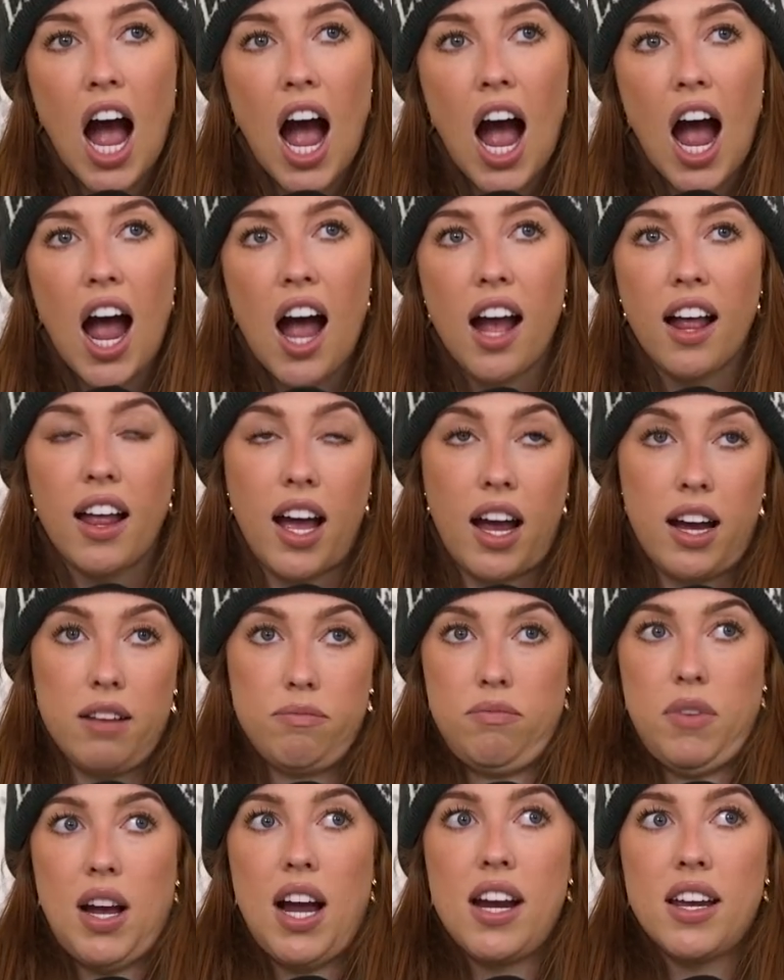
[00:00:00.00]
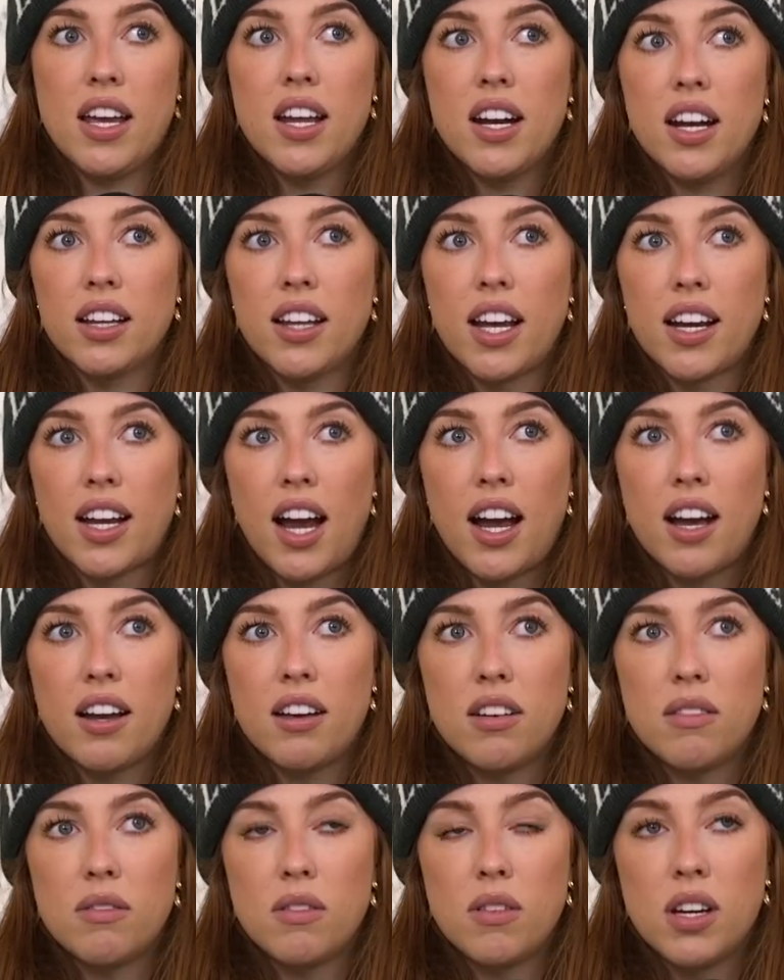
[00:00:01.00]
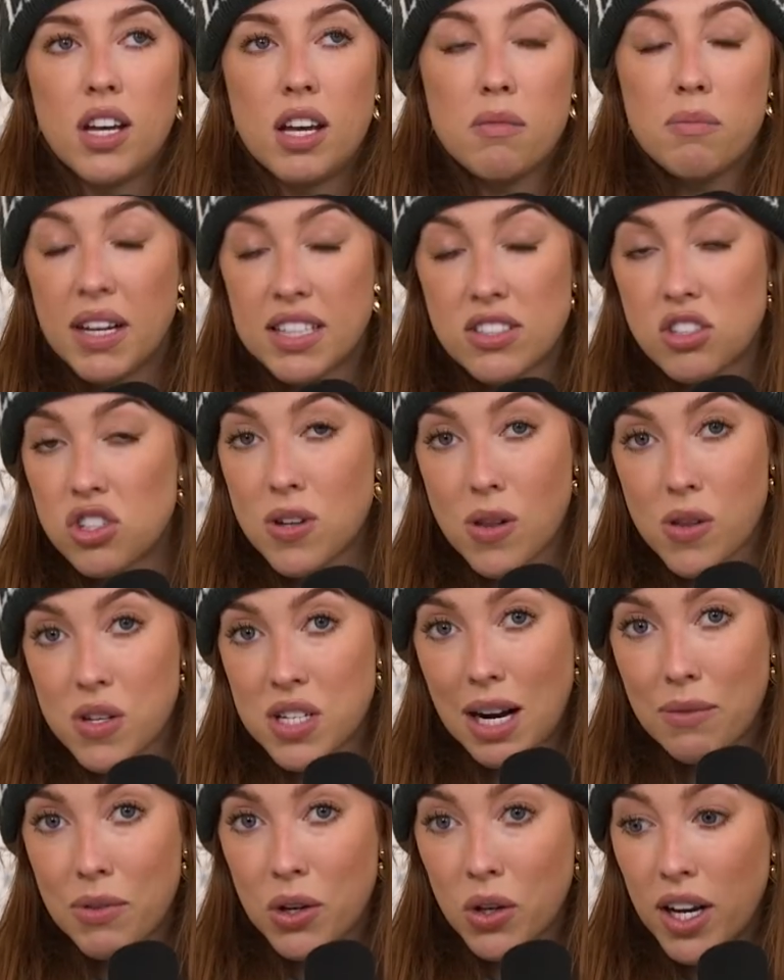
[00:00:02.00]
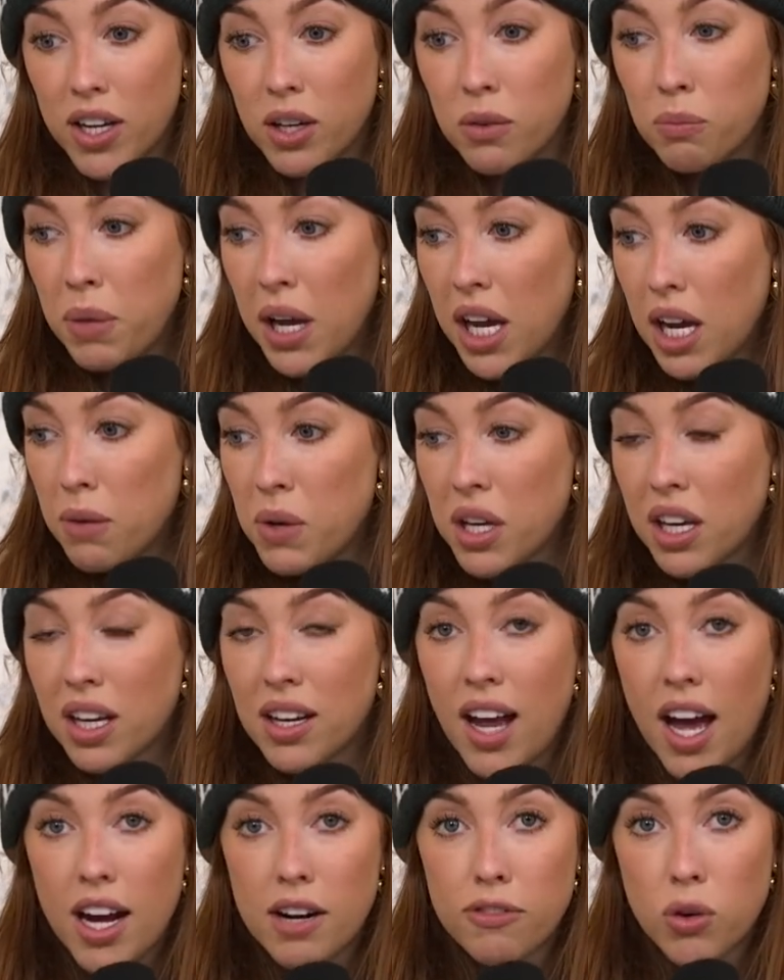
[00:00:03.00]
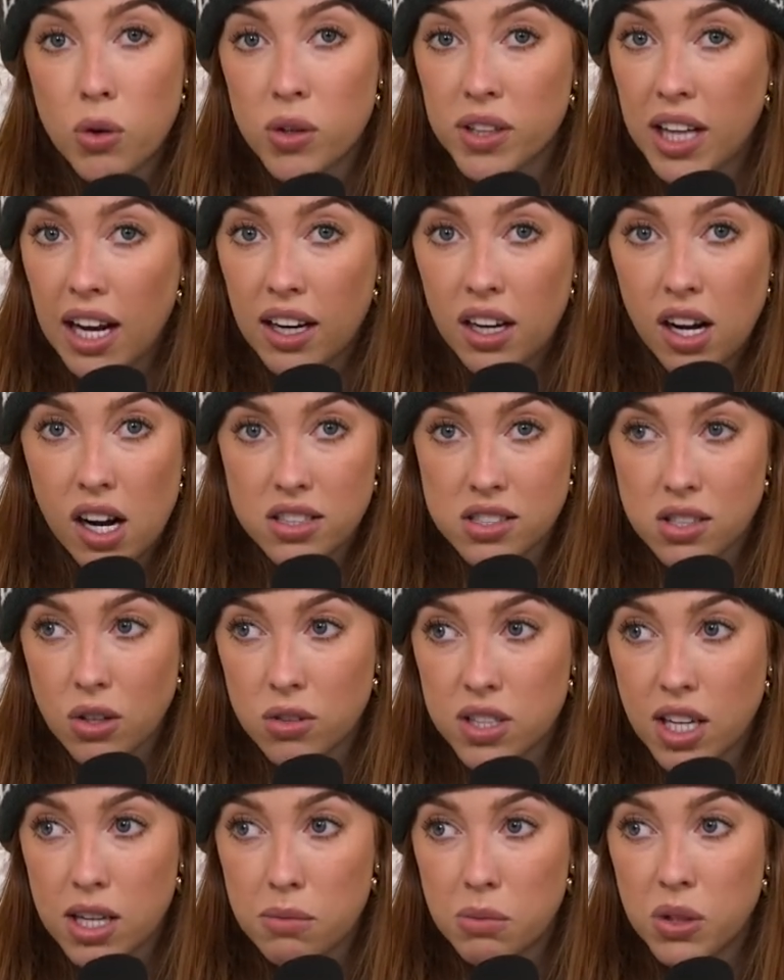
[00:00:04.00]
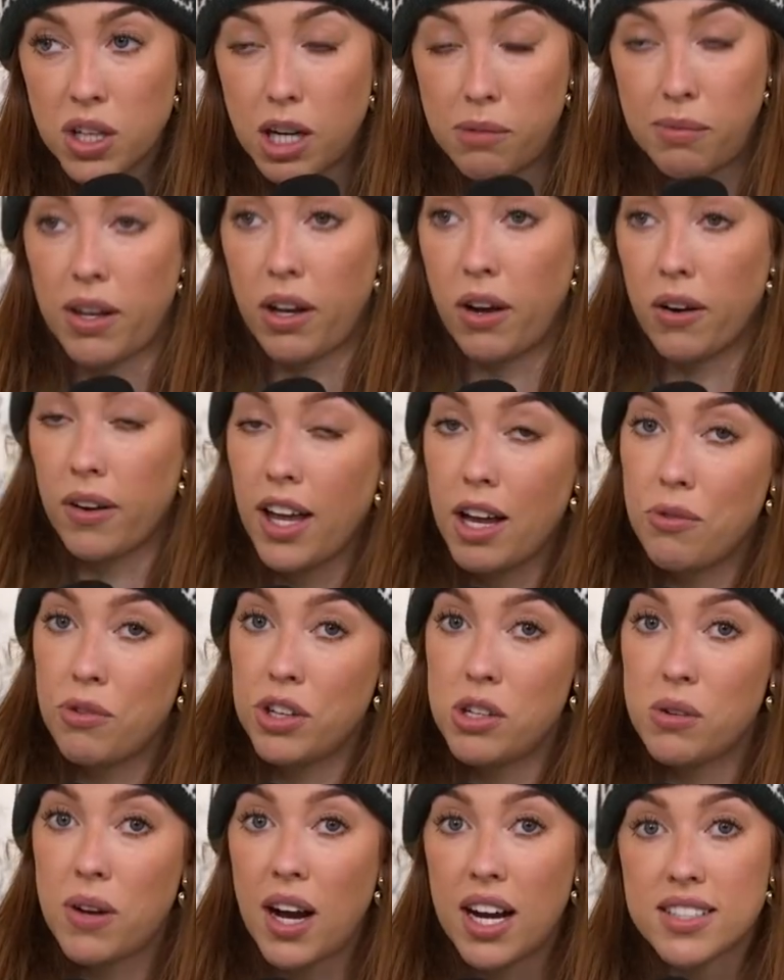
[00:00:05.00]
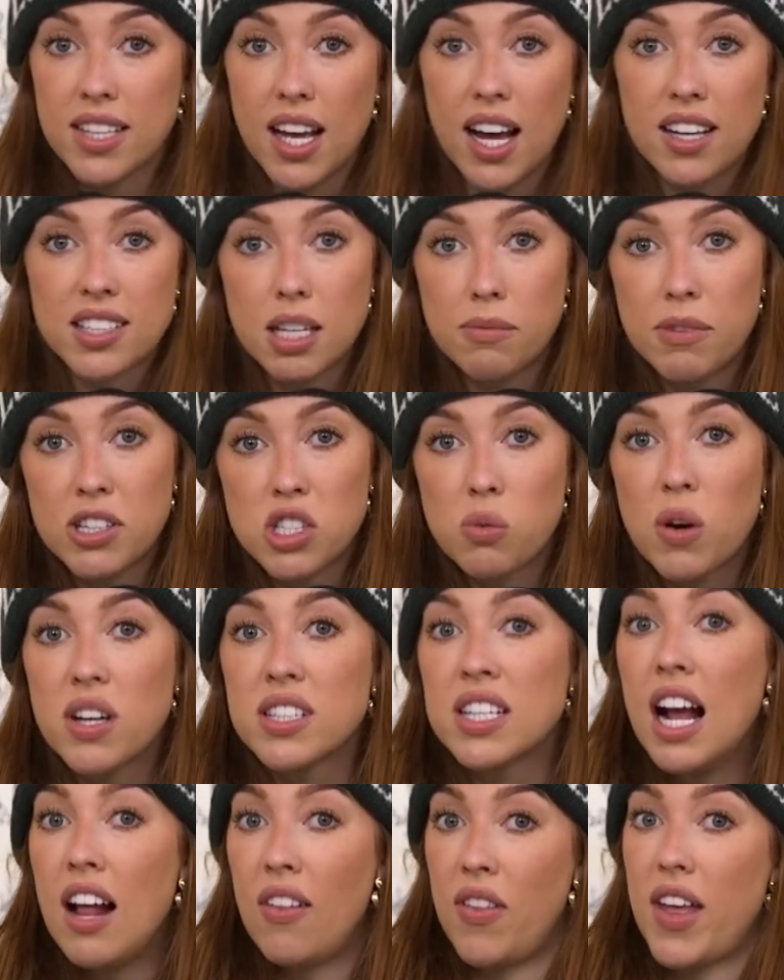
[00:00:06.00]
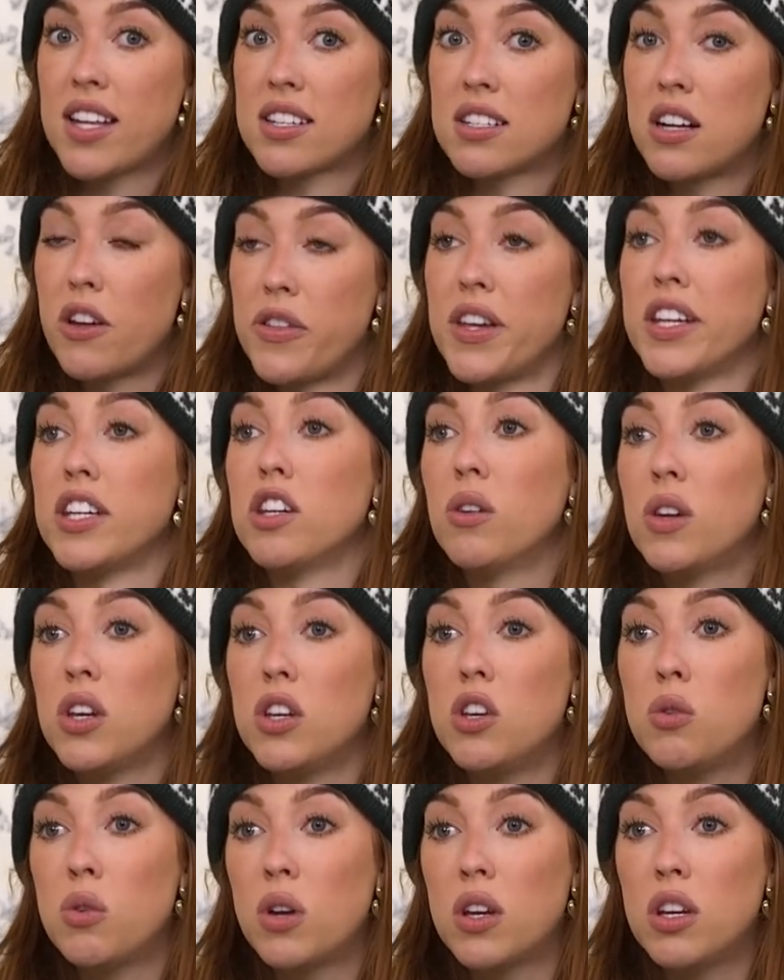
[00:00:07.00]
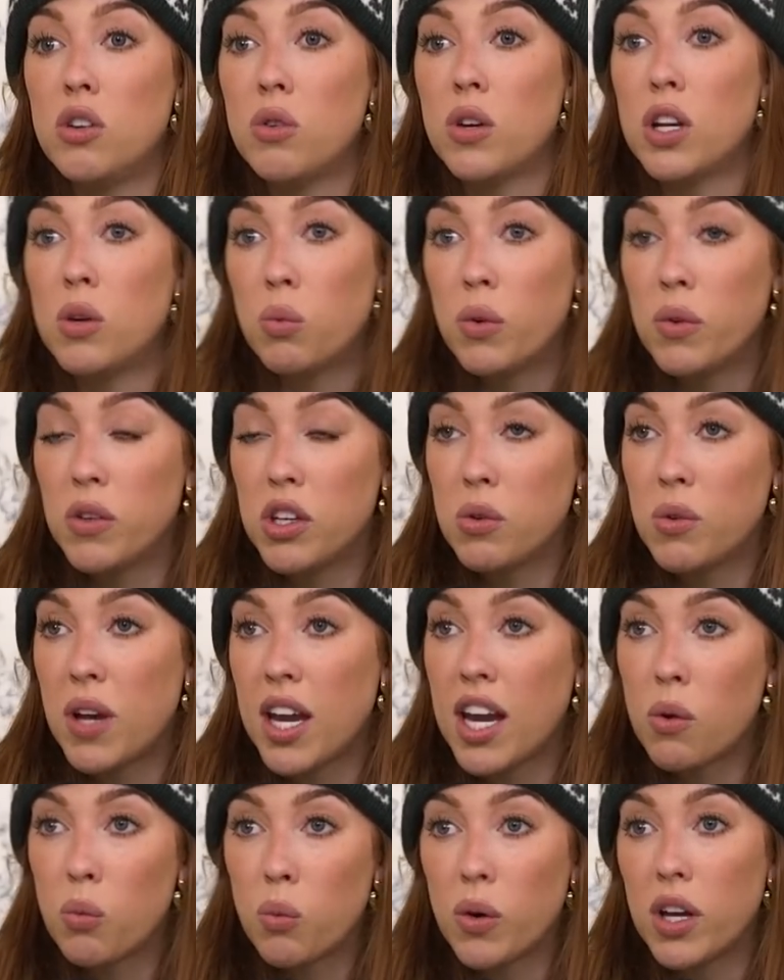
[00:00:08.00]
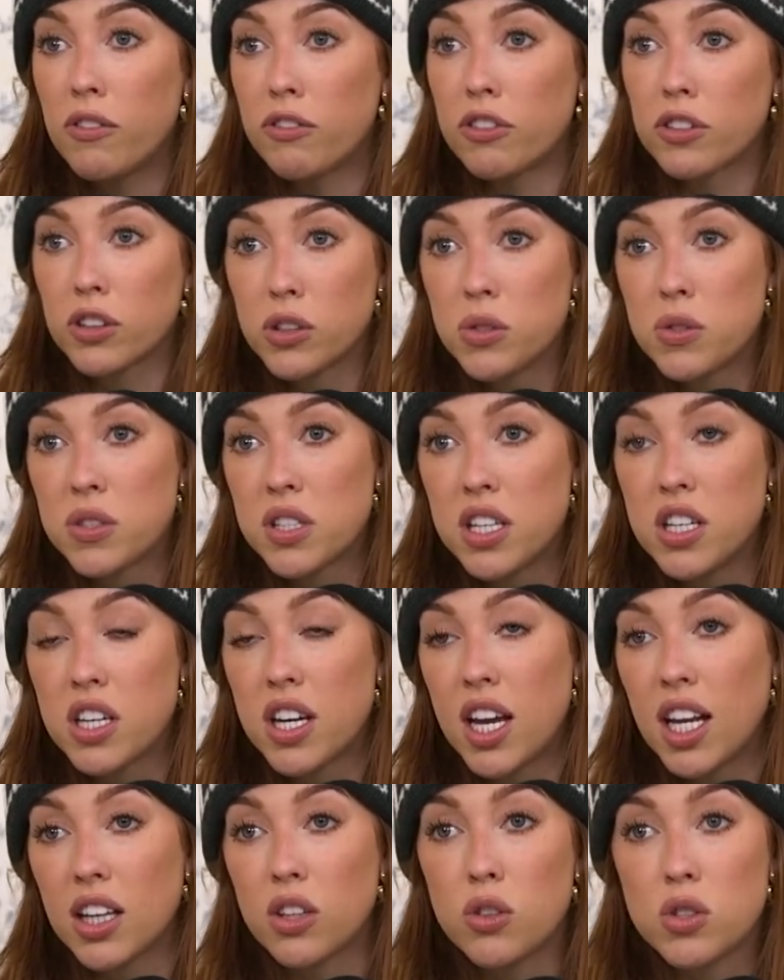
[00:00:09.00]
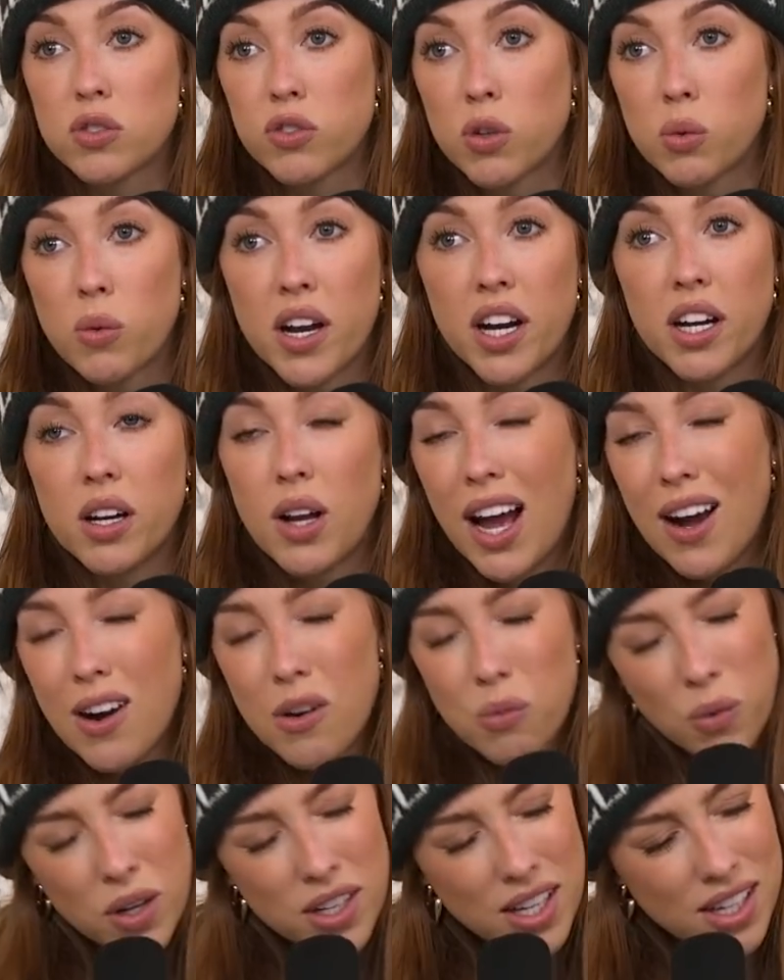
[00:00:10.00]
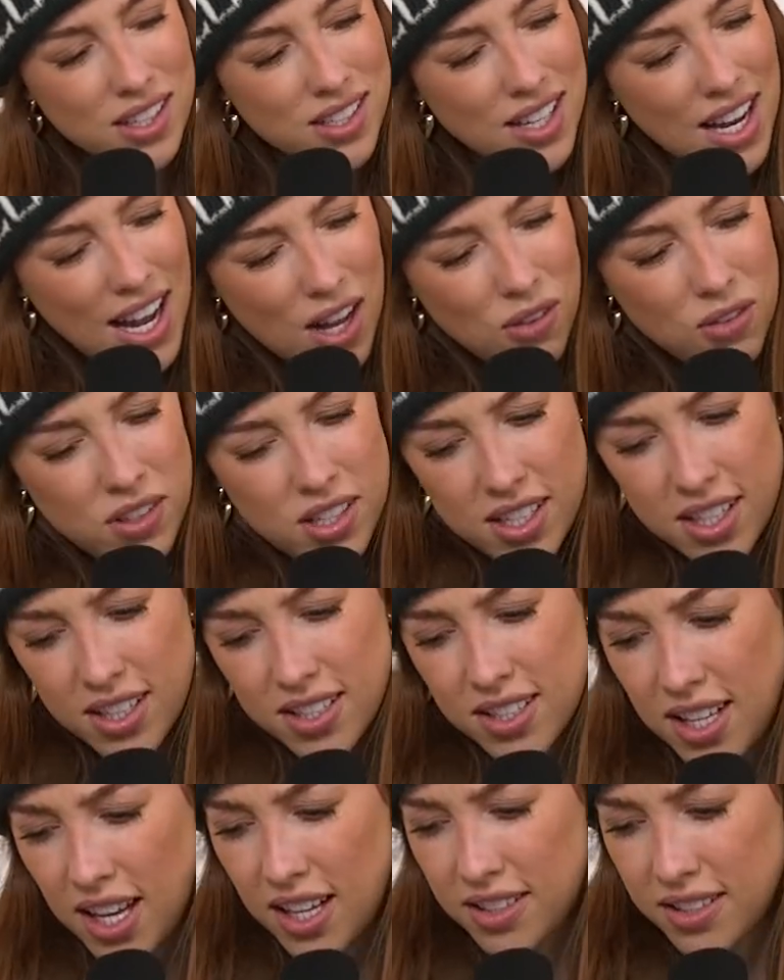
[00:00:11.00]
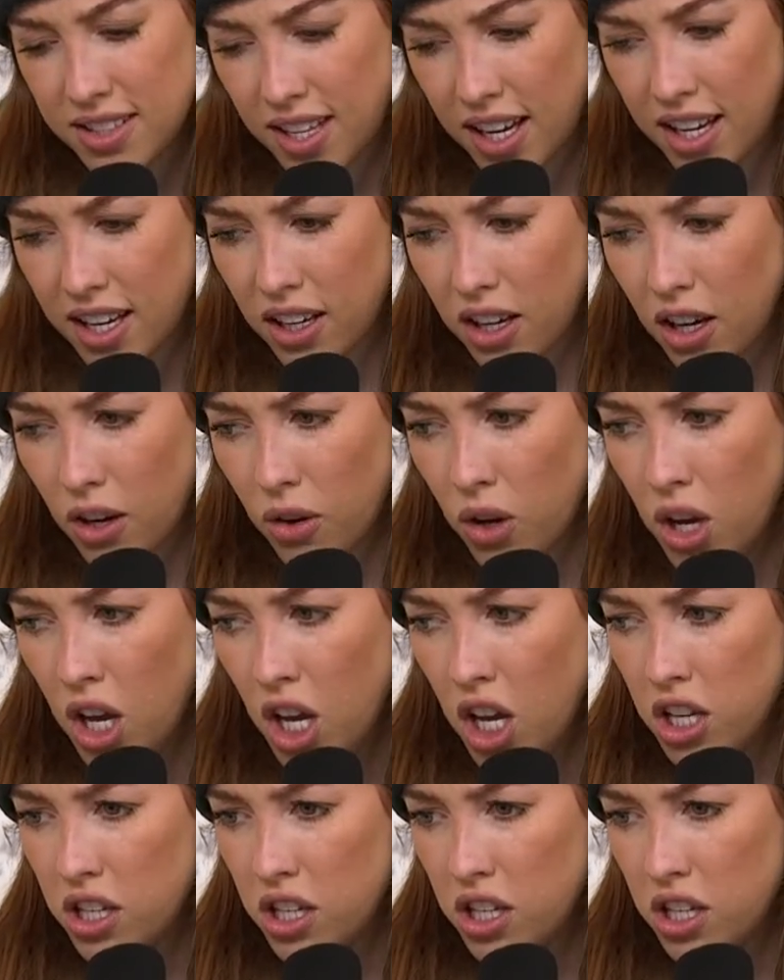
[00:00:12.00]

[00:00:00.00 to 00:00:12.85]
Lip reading: I get it. Like I get messages all the time. They're like, babe, we cannot afford that console table. And I'm like, okay, well you guys asked how much it was. That's another thing. You can't win for losing. You can't lose for winning. How does that saying go?